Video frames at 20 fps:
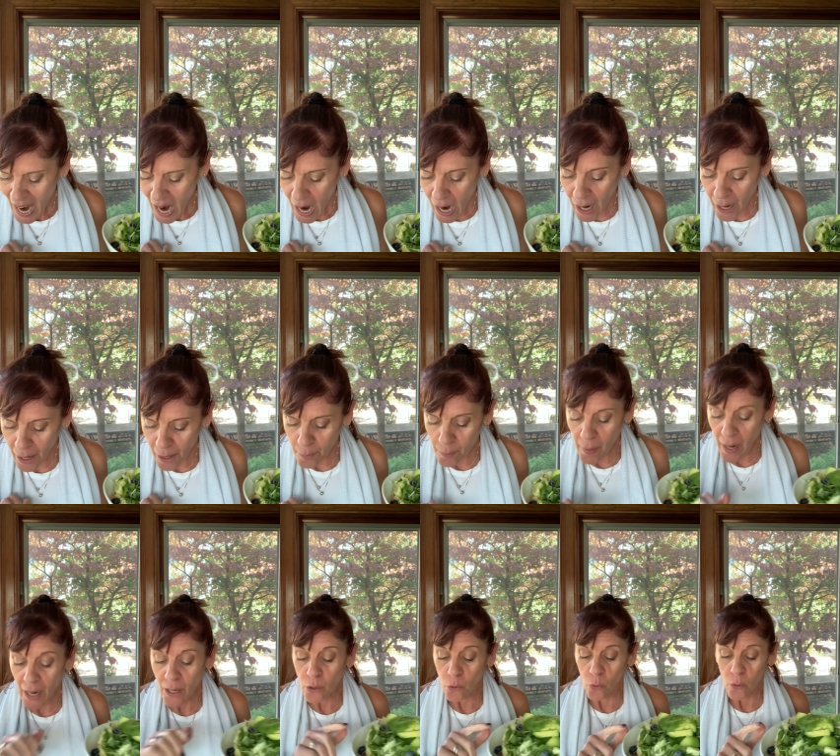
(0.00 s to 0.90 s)
Um,
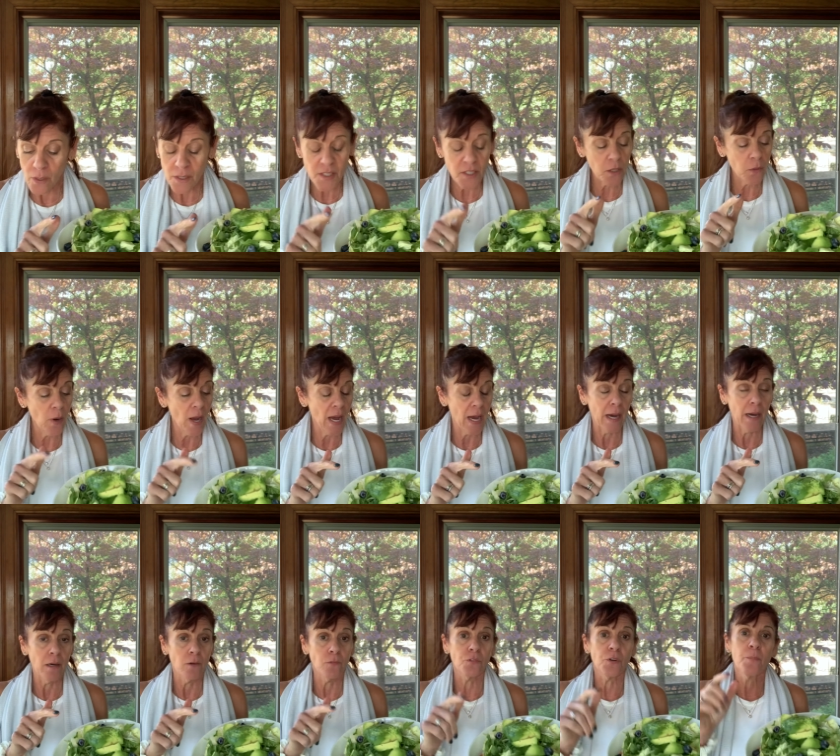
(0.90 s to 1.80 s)
I also
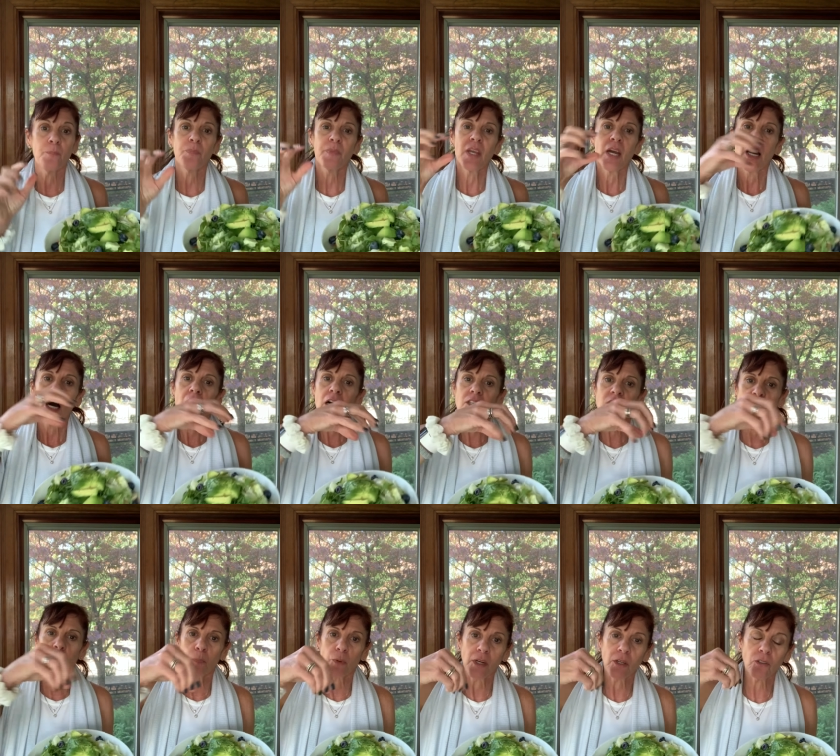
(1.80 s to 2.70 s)
have
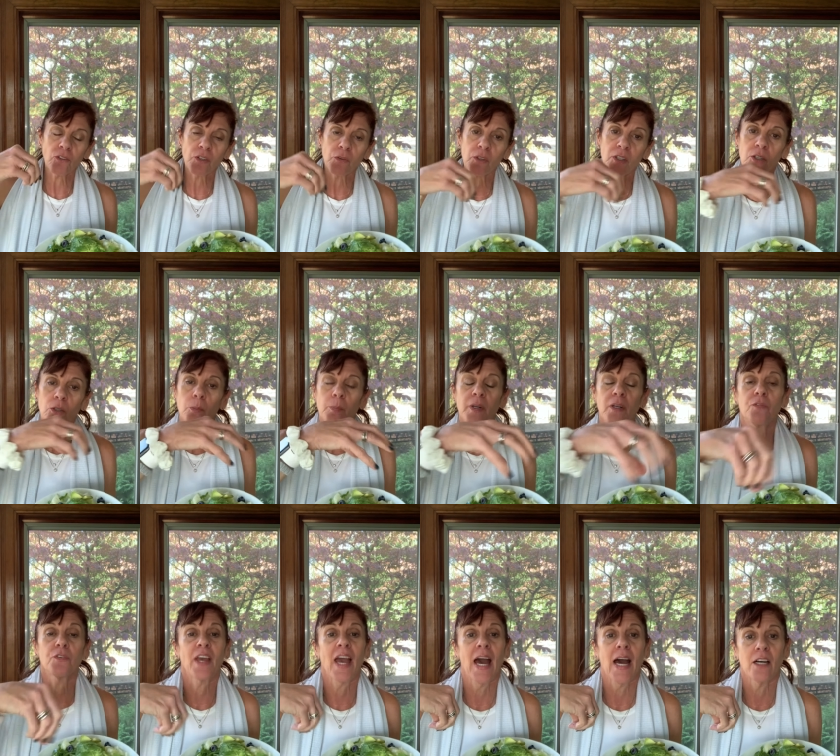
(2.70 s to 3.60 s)
sprinkled a little bit of
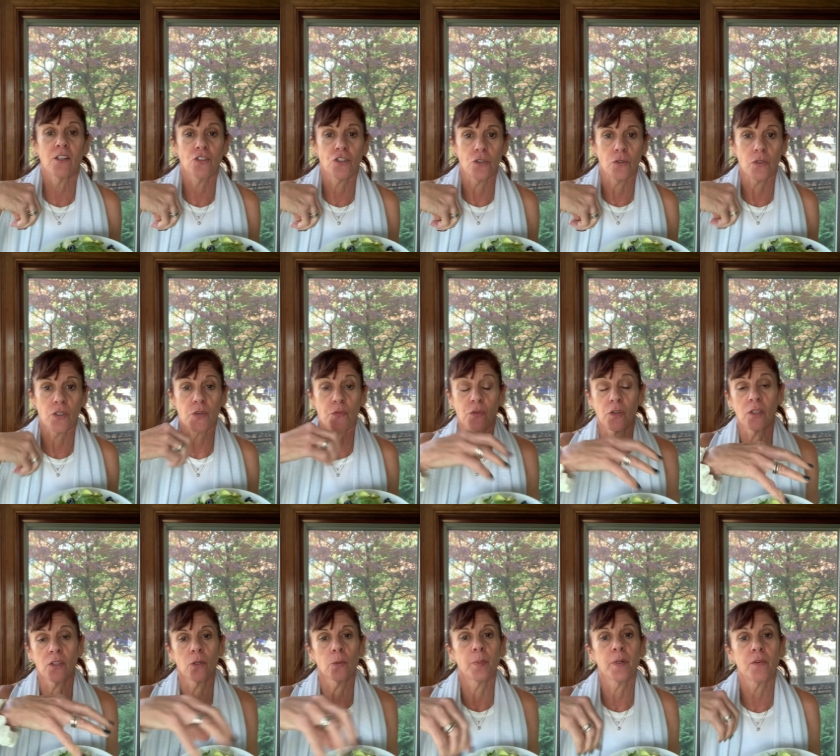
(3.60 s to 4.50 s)
cashews for a
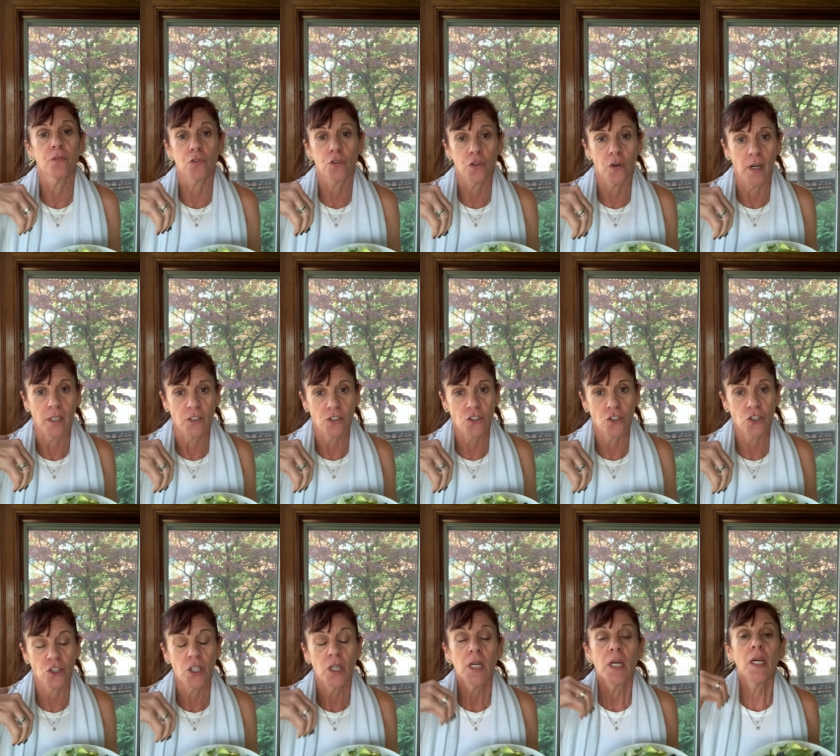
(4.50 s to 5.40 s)
little bit of
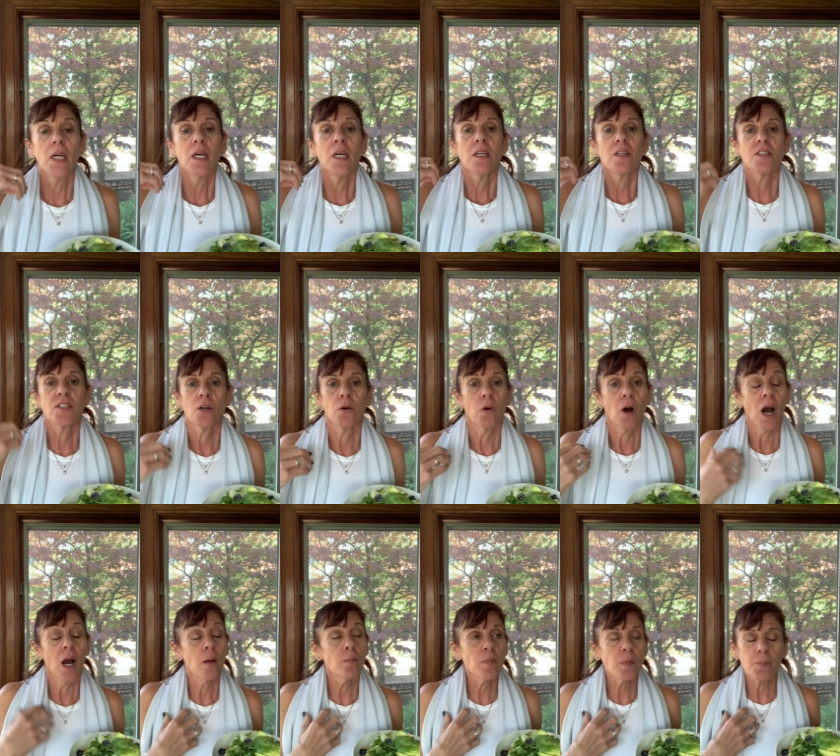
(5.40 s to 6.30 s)
crunch. So
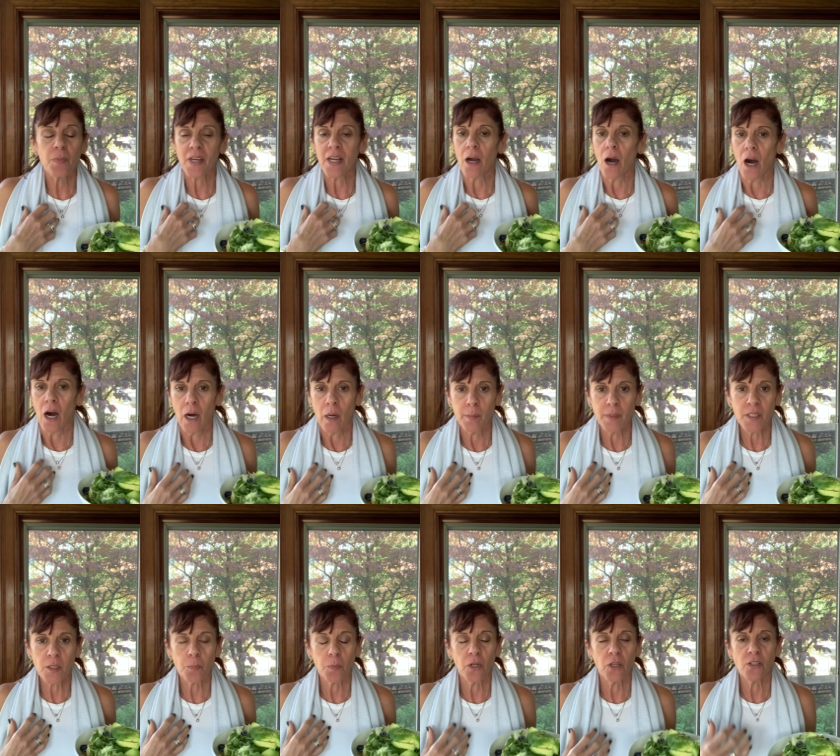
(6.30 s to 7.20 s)
I'm a big
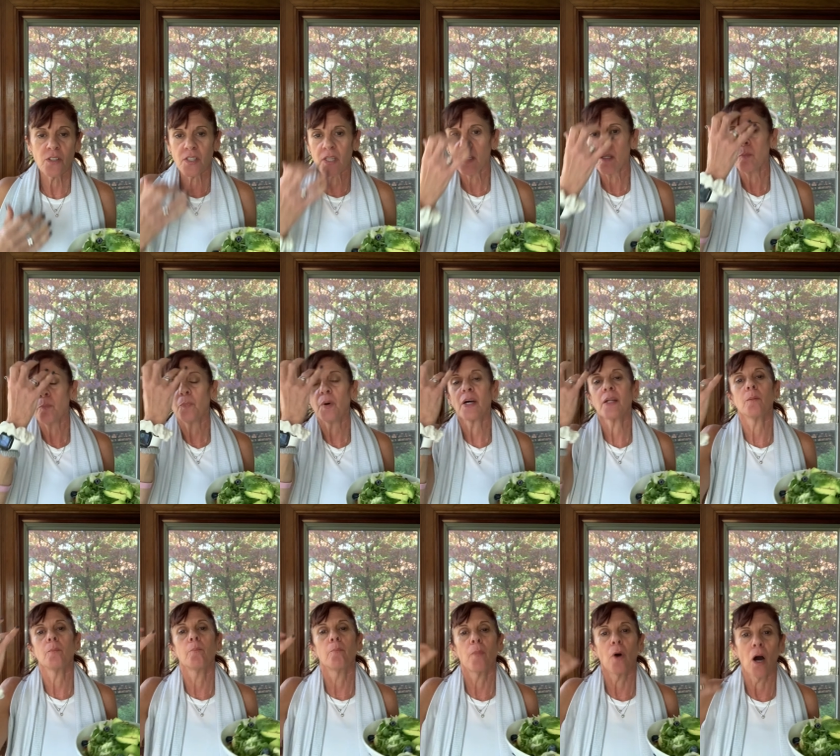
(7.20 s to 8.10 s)
almond person, but
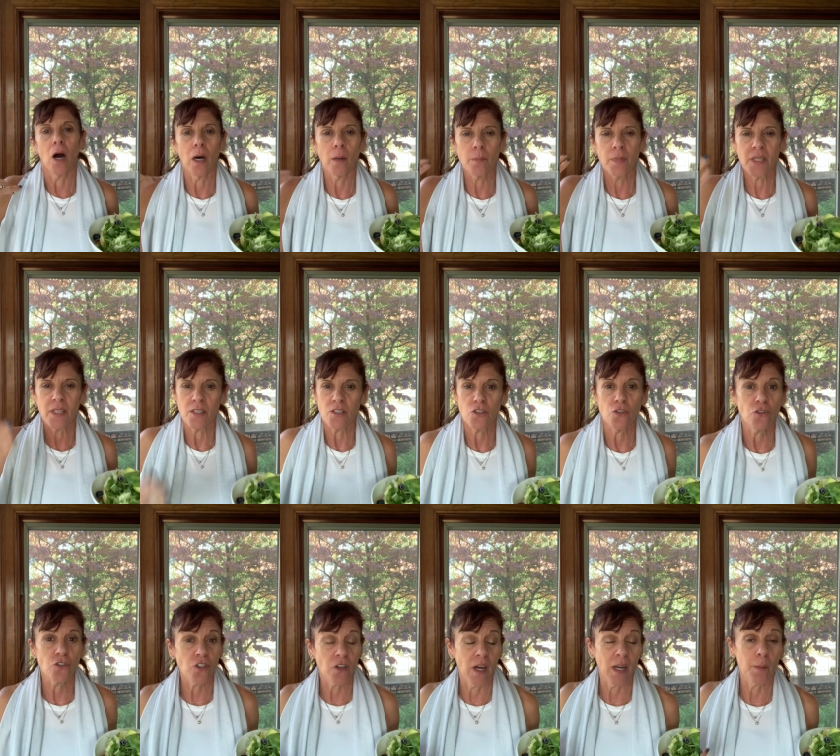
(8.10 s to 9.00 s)
almond is
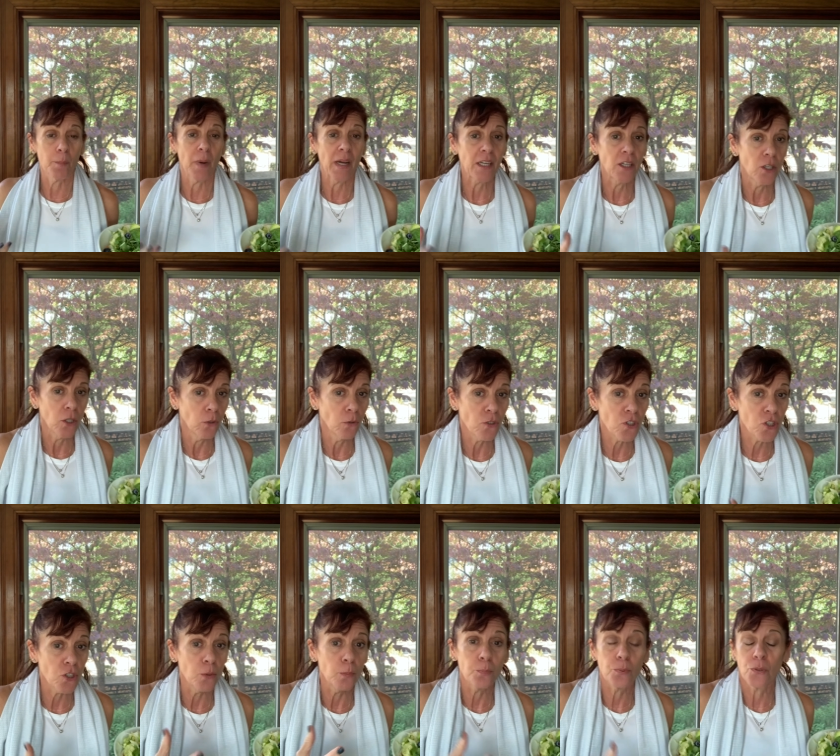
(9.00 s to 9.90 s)
usually like my
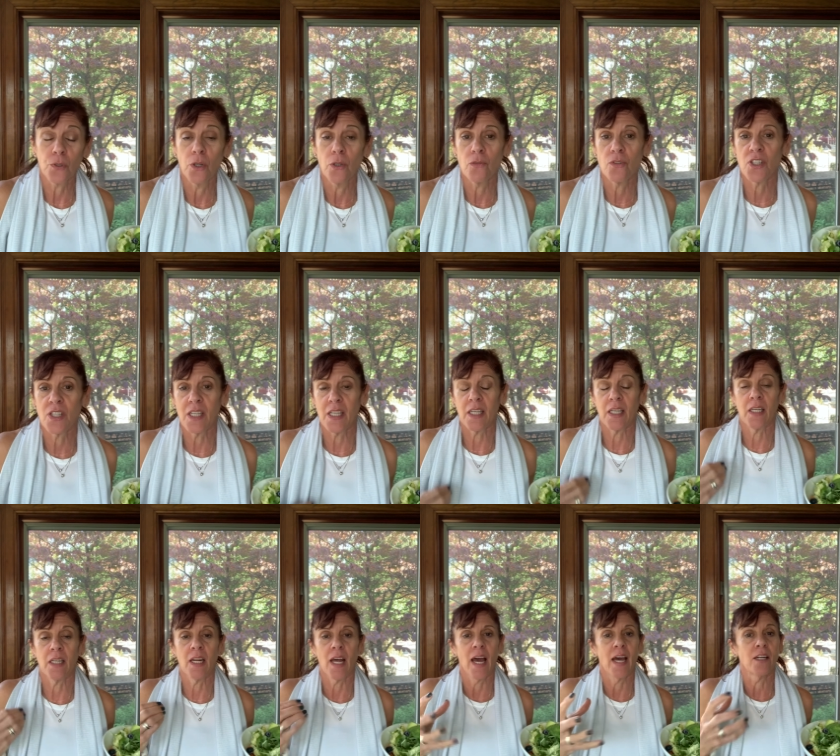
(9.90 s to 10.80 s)
go-to
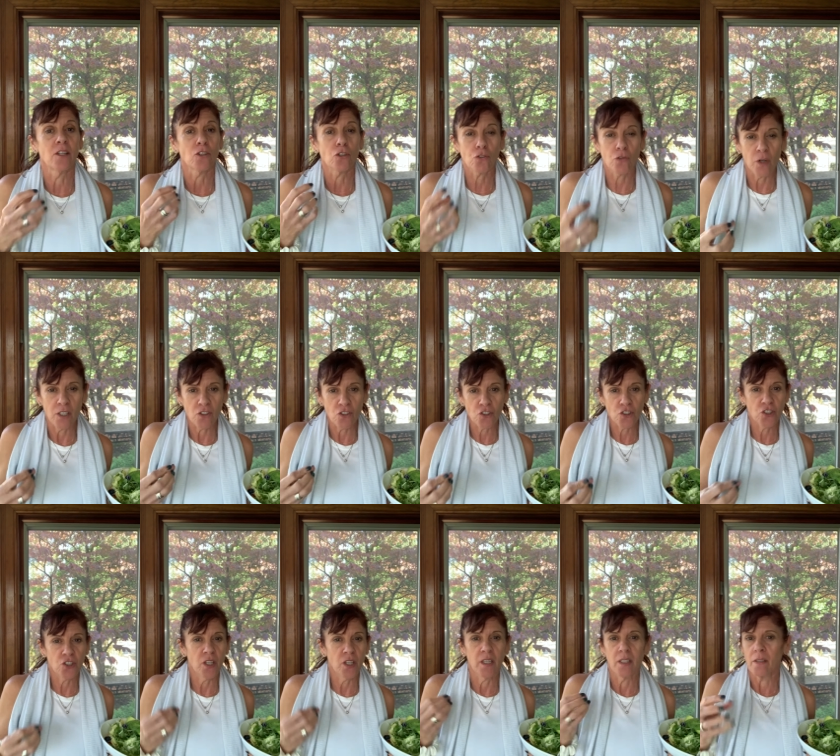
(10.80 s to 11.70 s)
protein and
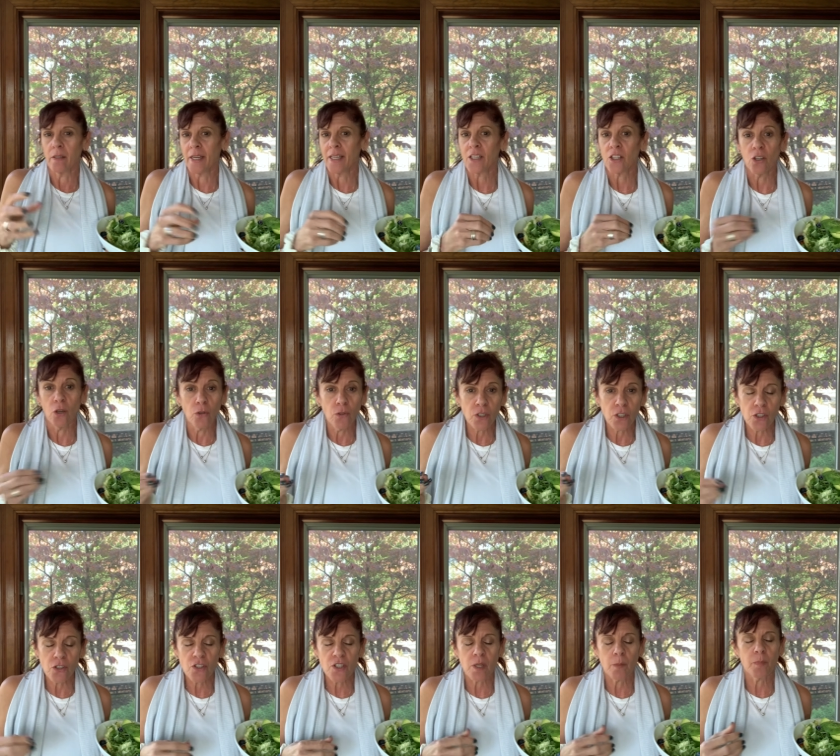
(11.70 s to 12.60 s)
crunch in like yogurt or
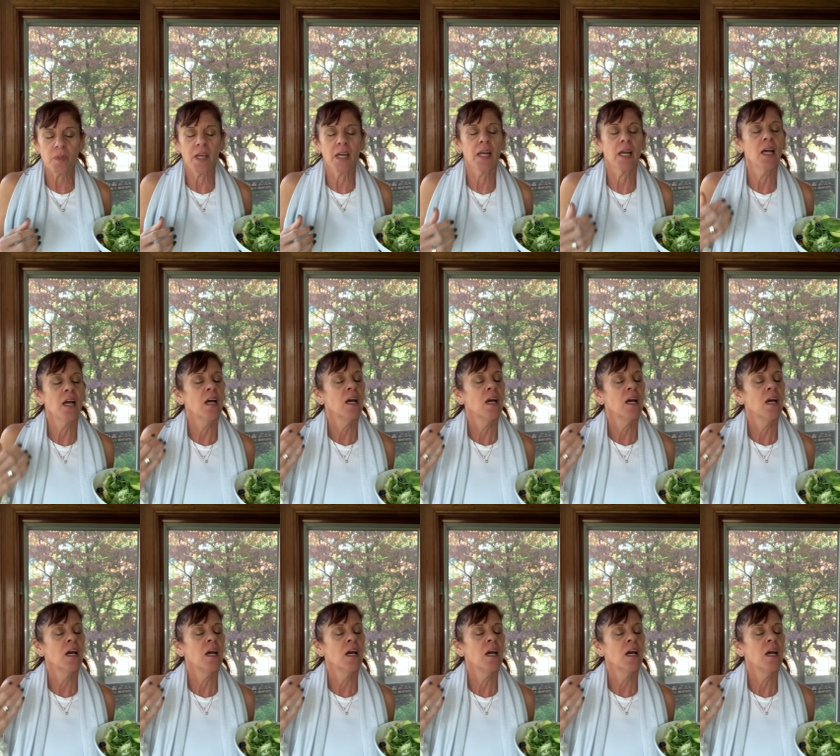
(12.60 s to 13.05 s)
something.